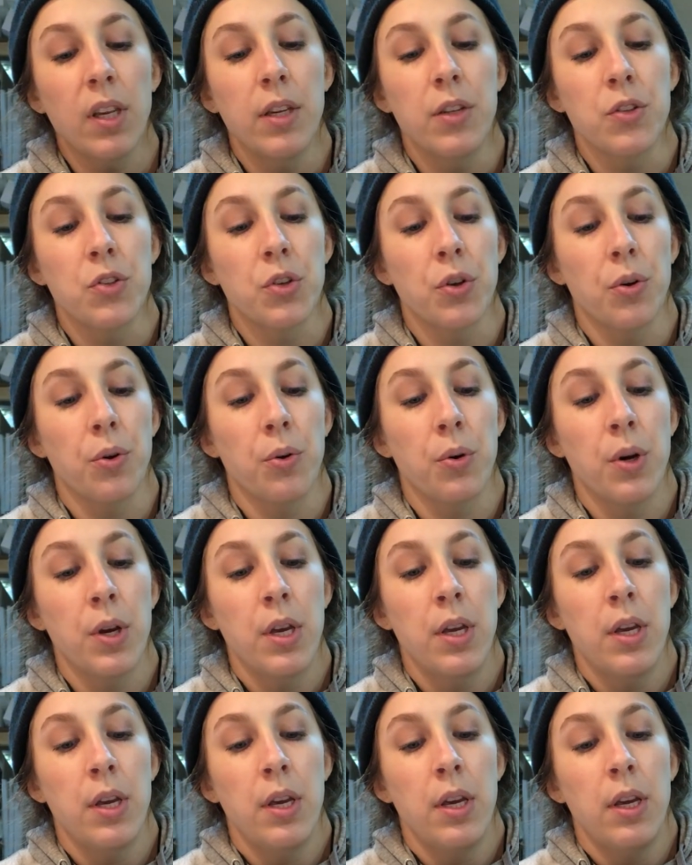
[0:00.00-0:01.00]
And so,
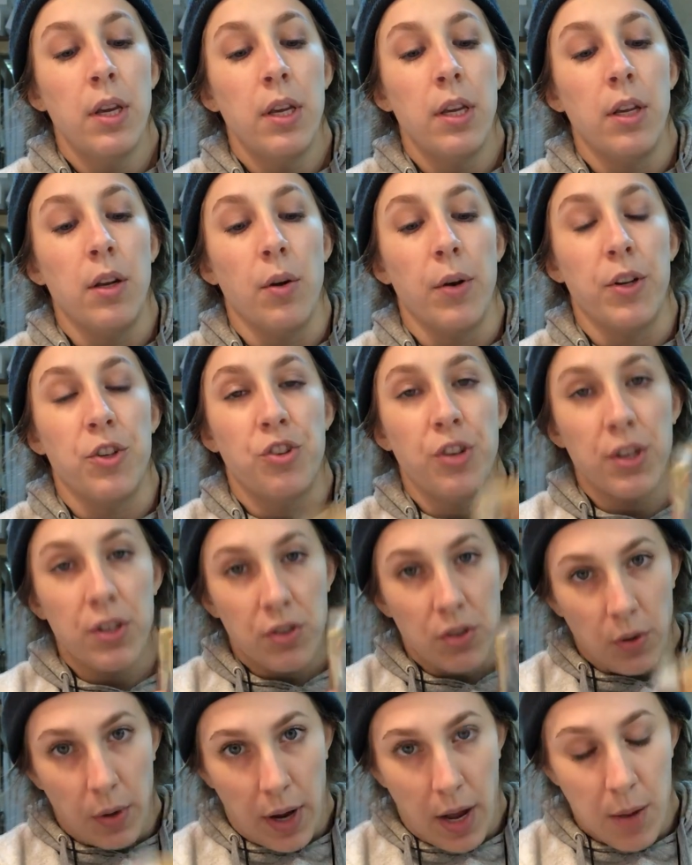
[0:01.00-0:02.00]
it
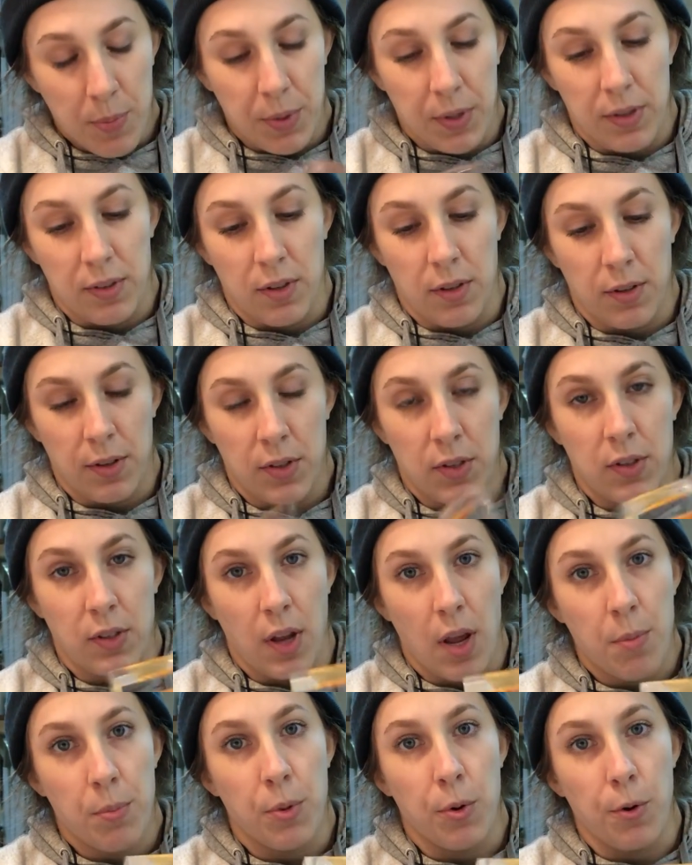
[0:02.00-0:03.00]
just so happens that this
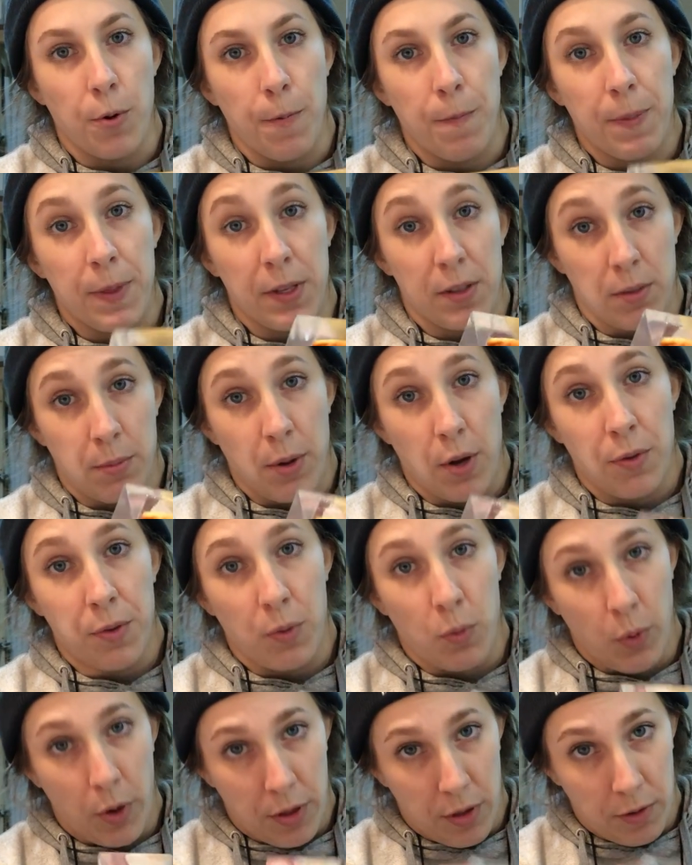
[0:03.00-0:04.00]
sample is about
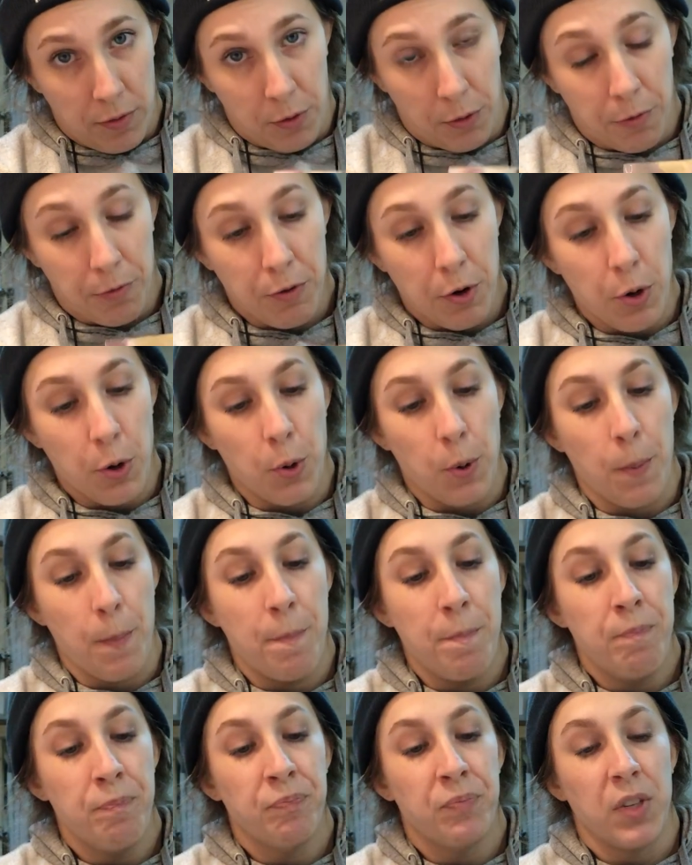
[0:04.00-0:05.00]
the width of your phone.
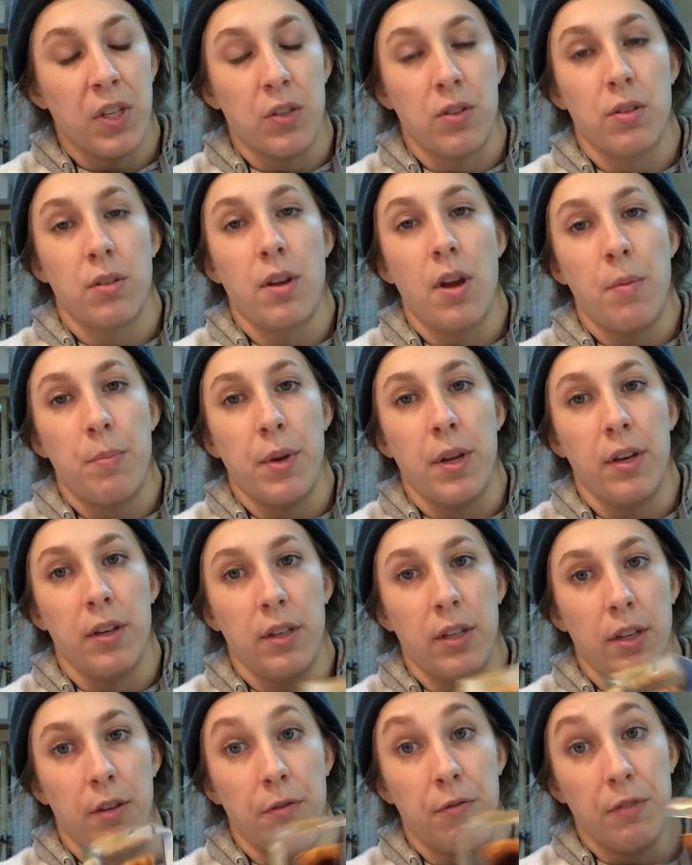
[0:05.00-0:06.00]
And so that meant
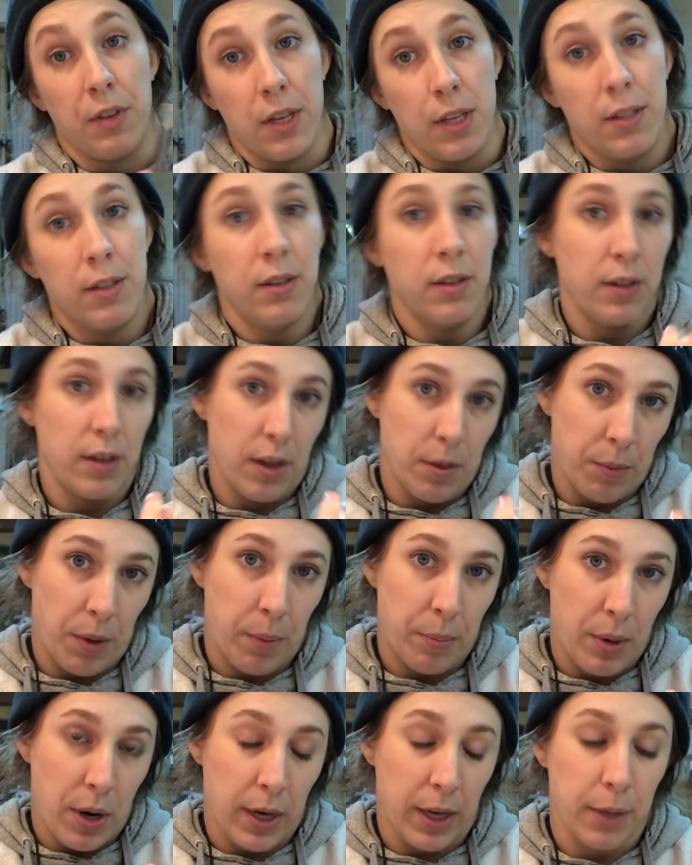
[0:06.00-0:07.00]
it fit in my
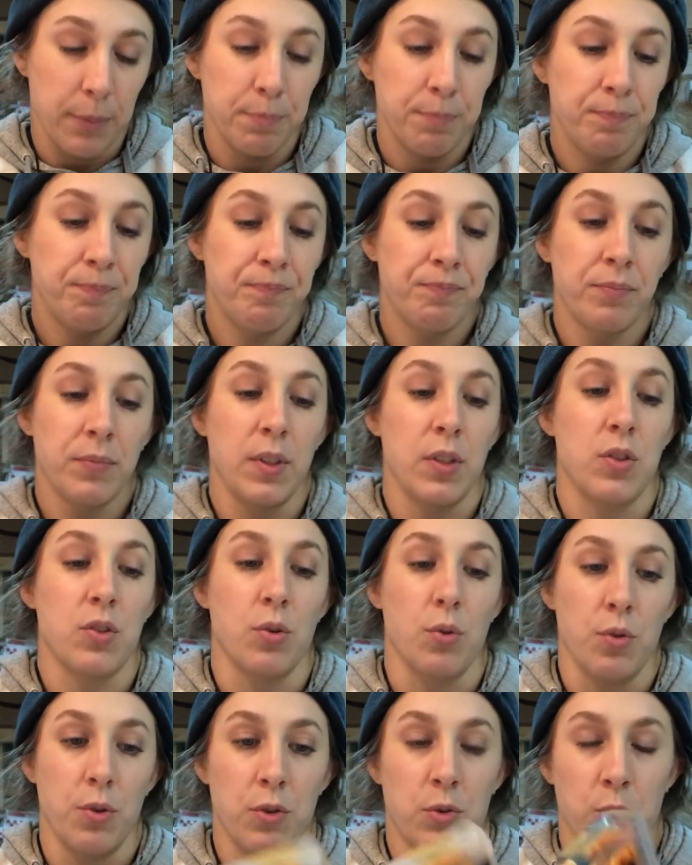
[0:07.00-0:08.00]
pocket. And
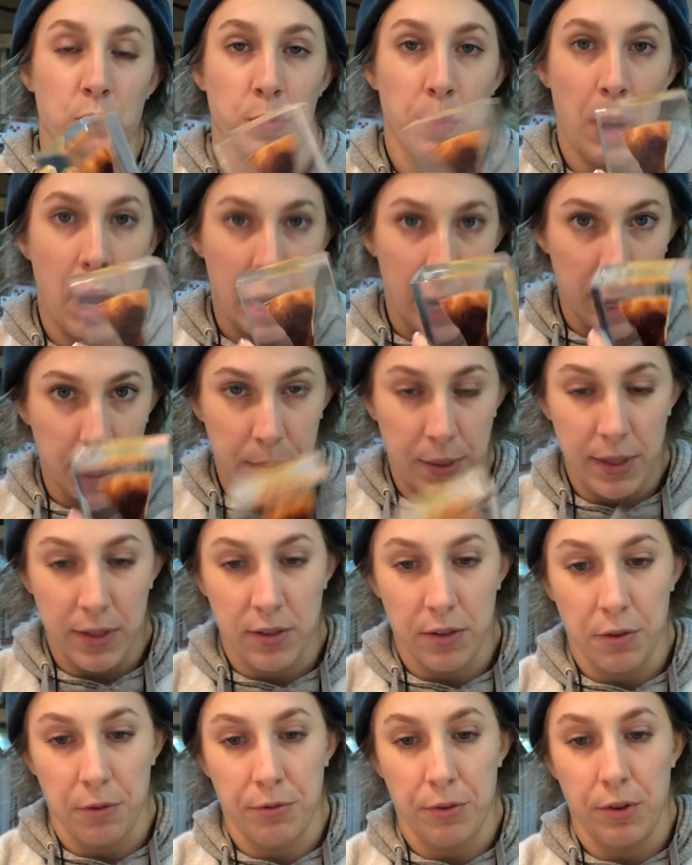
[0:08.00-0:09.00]
so this was pocket
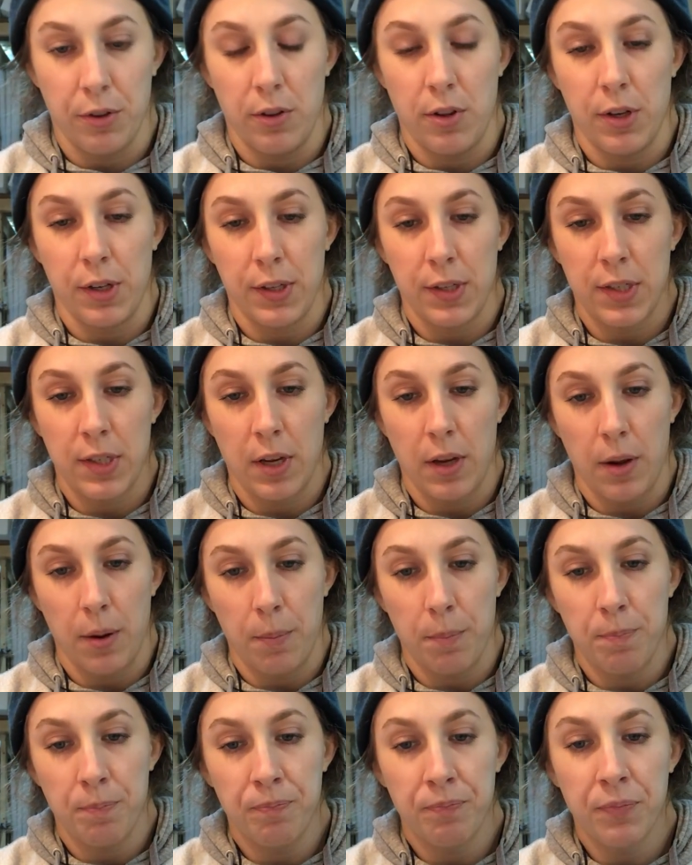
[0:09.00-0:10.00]
pizza for the longest
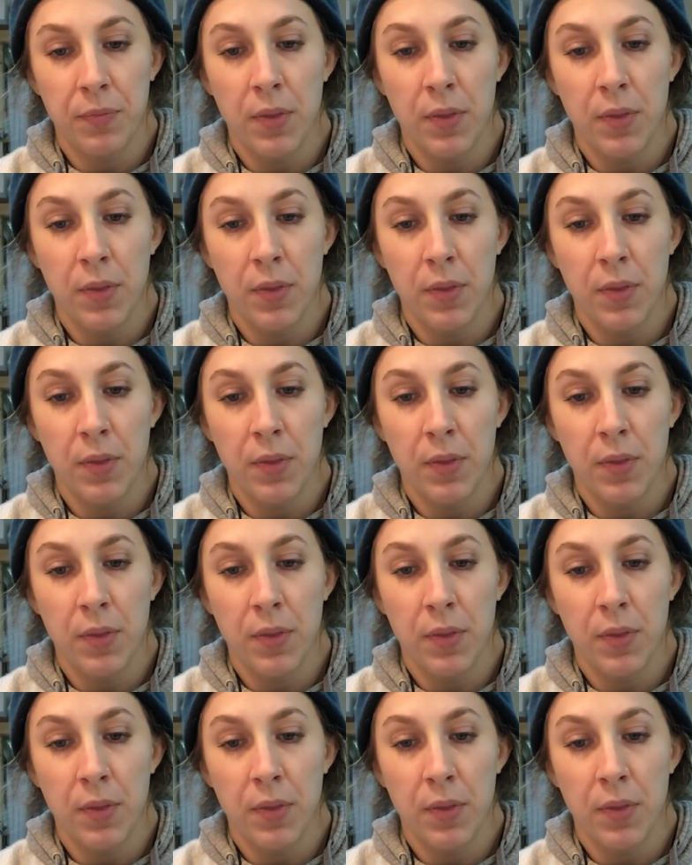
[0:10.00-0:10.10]
time.